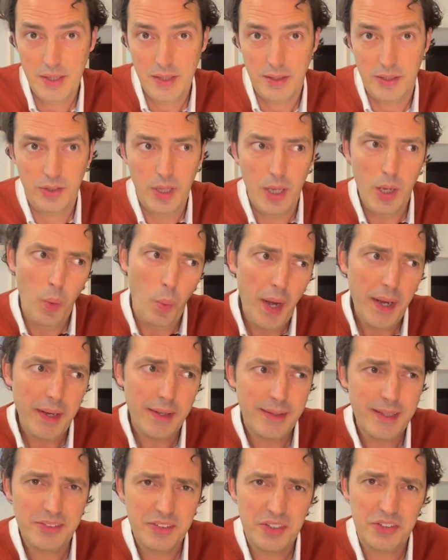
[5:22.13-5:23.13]
They say, wait,
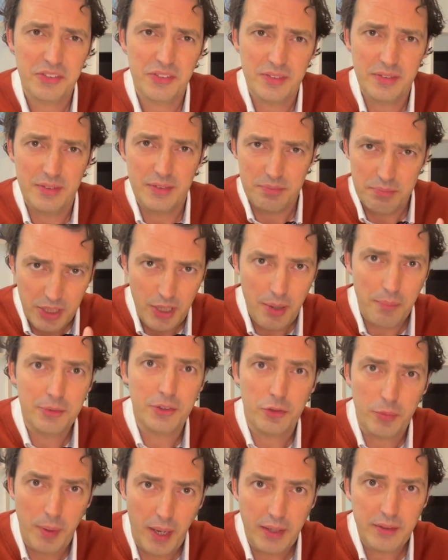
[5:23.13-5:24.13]
becomes
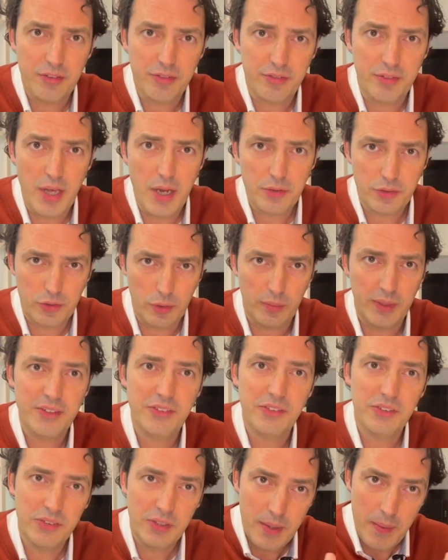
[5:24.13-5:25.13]
attractive now, so
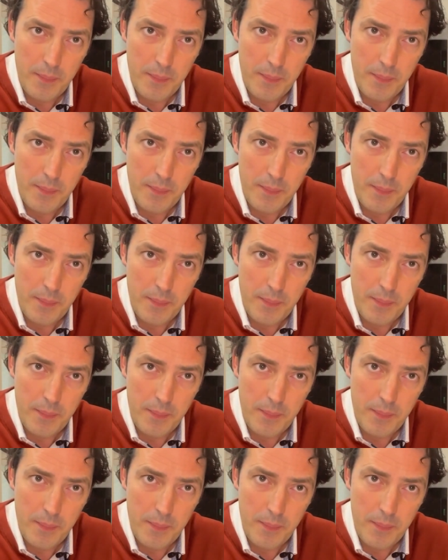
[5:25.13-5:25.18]
let's